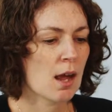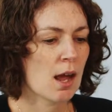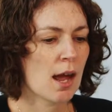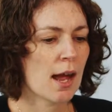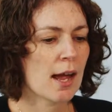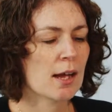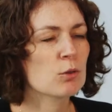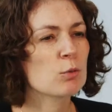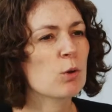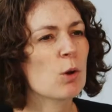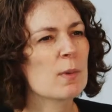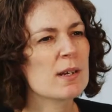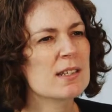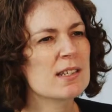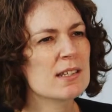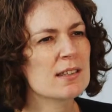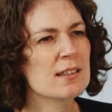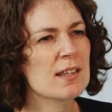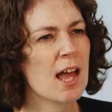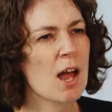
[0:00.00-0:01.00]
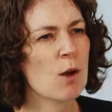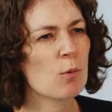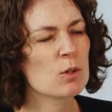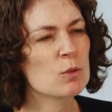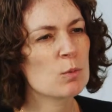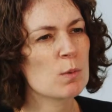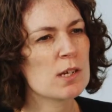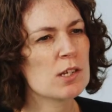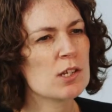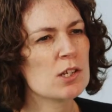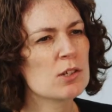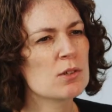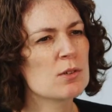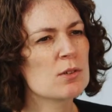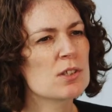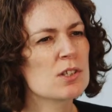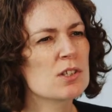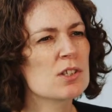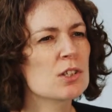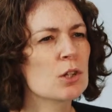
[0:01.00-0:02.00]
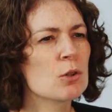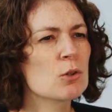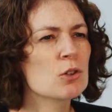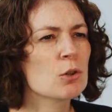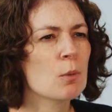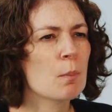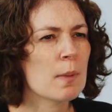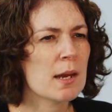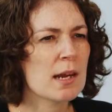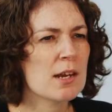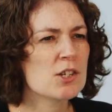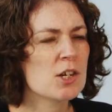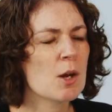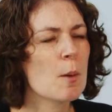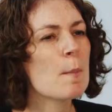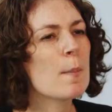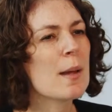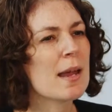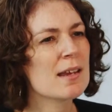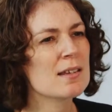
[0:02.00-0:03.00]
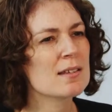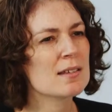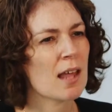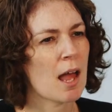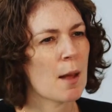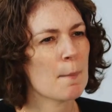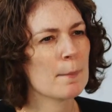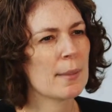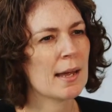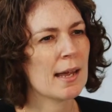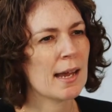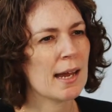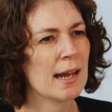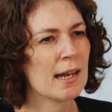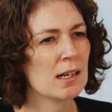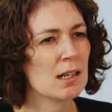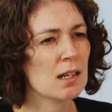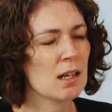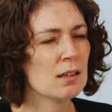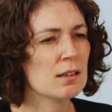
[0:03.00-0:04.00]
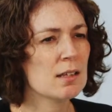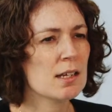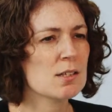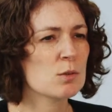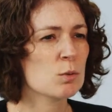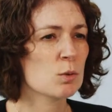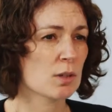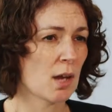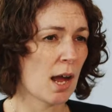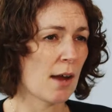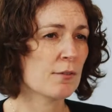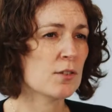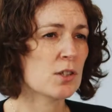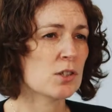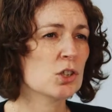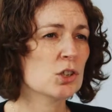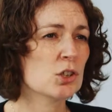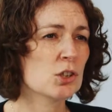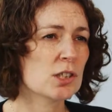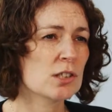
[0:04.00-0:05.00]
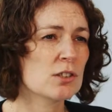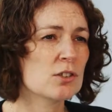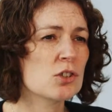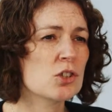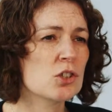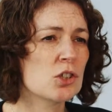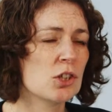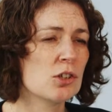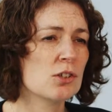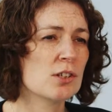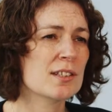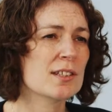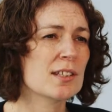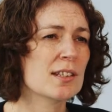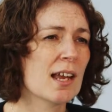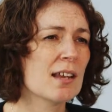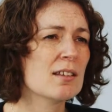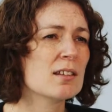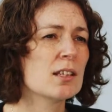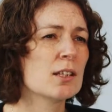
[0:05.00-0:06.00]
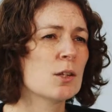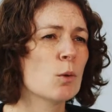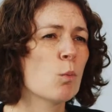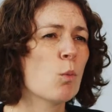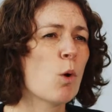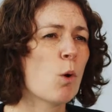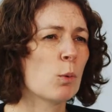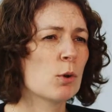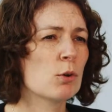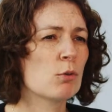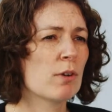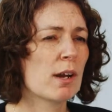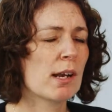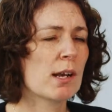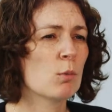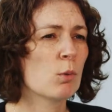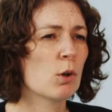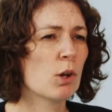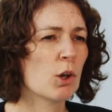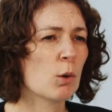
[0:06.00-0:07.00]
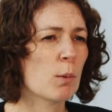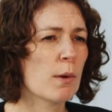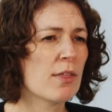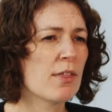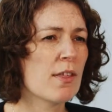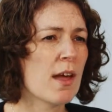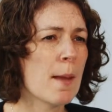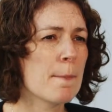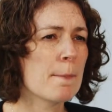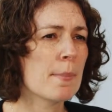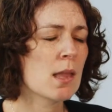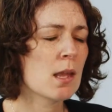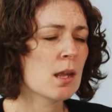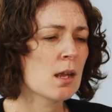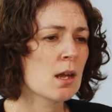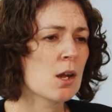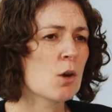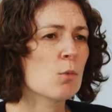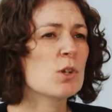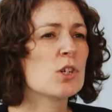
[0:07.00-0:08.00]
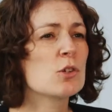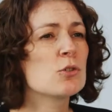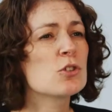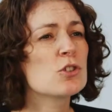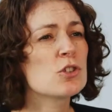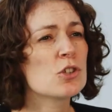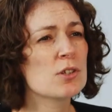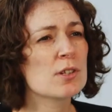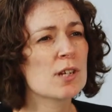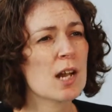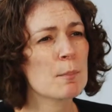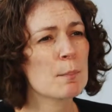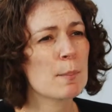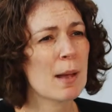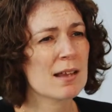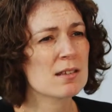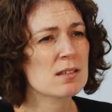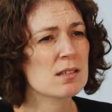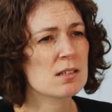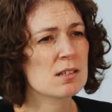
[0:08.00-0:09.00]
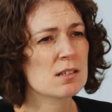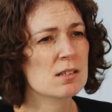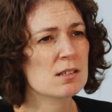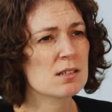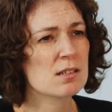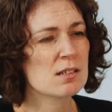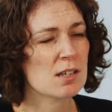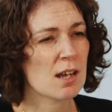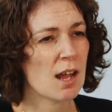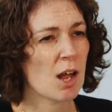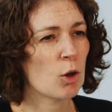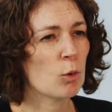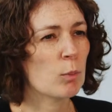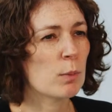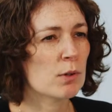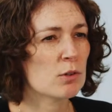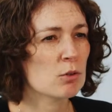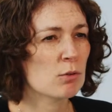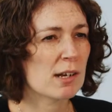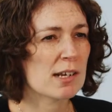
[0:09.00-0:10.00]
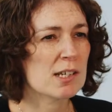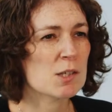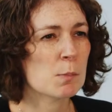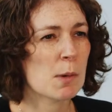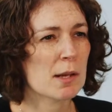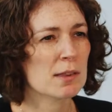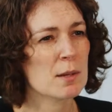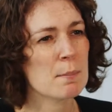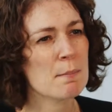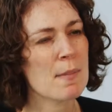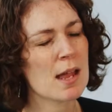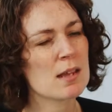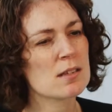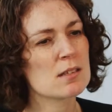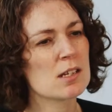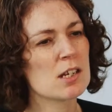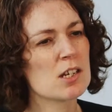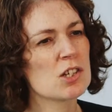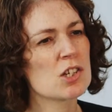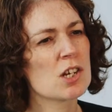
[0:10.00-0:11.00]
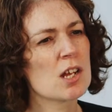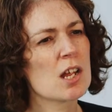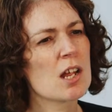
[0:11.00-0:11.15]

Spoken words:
And what we did there was we used a social media based campaign, and this was after talking to students and asking them what would really work with them. We used student ambassadors to help us really spread the message.